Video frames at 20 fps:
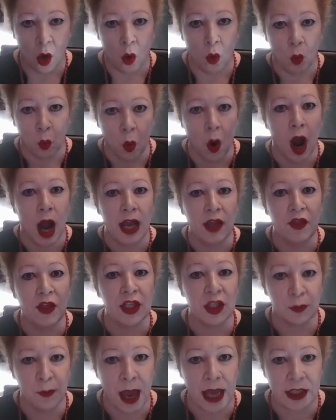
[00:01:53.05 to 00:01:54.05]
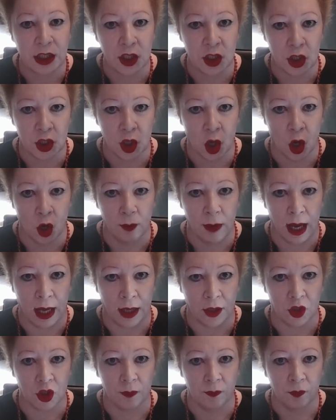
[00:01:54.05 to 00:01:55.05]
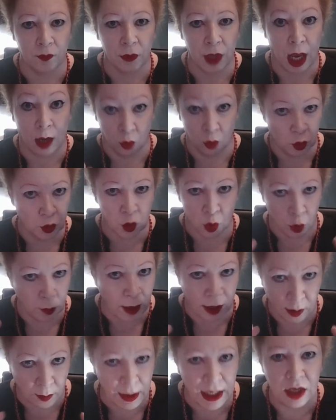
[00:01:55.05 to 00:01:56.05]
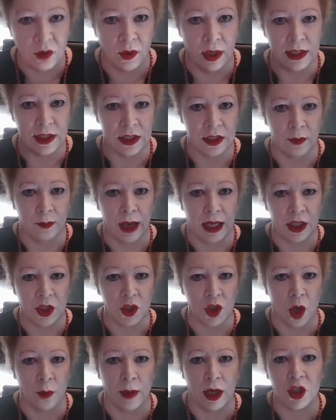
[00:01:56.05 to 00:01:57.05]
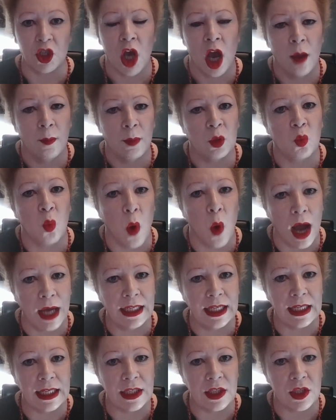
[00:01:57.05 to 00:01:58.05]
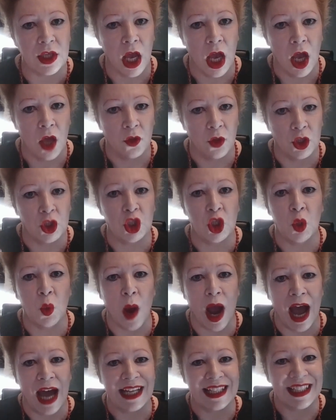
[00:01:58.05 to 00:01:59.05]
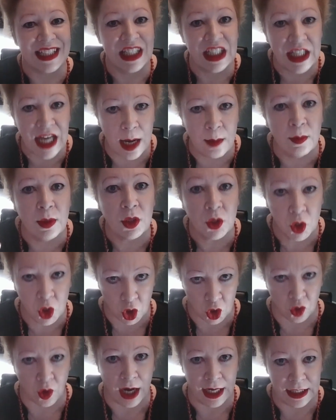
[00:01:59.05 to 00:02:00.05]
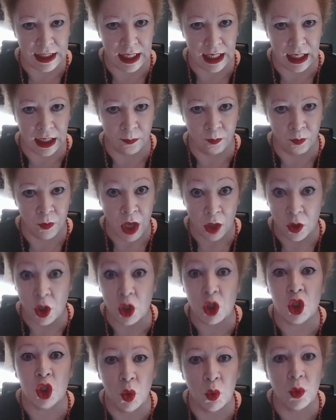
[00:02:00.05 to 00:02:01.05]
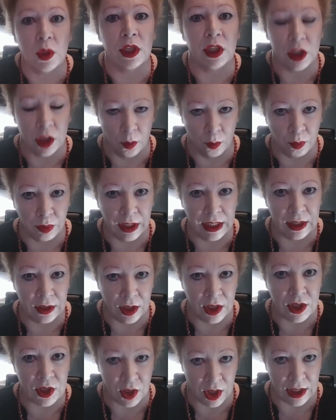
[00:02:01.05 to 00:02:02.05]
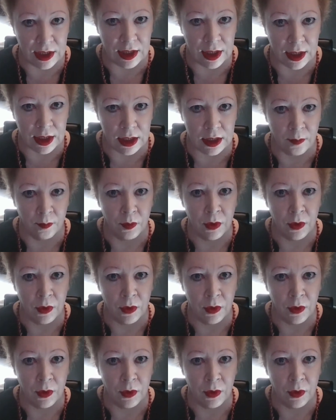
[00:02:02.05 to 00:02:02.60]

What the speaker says: Why this matters so much, and we'll talk about many reasons it matters so much, but one is that you are demonstrating that you can complete this thesis